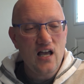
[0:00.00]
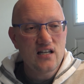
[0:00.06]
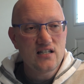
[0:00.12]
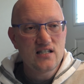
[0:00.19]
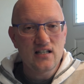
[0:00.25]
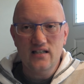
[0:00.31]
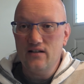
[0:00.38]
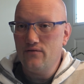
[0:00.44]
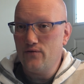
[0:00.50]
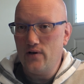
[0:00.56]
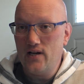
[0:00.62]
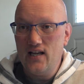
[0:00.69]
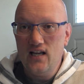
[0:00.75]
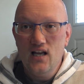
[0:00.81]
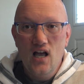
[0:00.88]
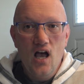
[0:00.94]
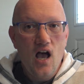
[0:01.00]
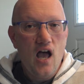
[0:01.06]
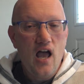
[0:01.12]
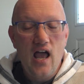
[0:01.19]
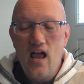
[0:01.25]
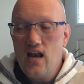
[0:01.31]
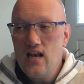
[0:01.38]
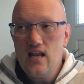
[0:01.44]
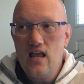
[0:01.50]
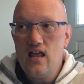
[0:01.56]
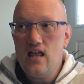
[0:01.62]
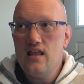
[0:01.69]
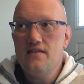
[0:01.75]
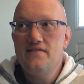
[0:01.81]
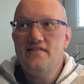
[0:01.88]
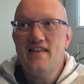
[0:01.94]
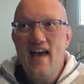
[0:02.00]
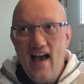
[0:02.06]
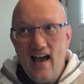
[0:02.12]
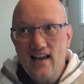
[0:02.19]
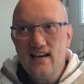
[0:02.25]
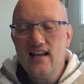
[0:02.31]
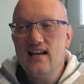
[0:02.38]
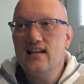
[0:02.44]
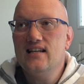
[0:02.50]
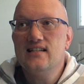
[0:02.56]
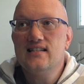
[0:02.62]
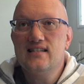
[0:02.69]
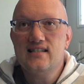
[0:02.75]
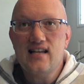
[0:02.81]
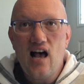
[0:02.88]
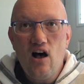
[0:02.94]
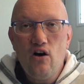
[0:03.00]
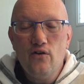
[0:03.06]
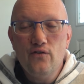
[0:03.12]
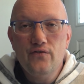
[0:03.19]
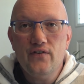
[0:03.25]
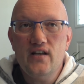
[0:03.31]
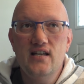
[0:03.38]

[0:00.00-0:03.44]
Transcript: delivery. And that in itself